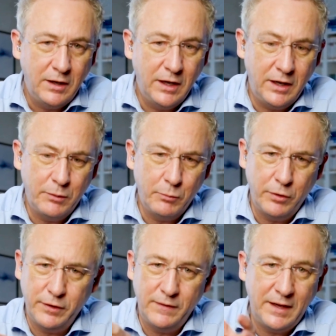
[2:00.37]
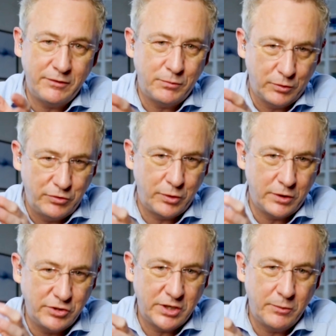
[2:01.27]
And, and within that sort of
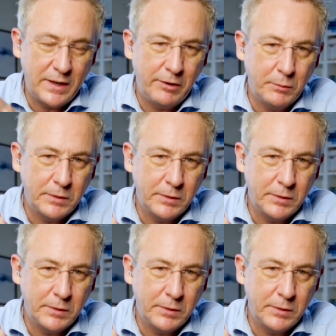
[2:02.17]
shared reality, we're going to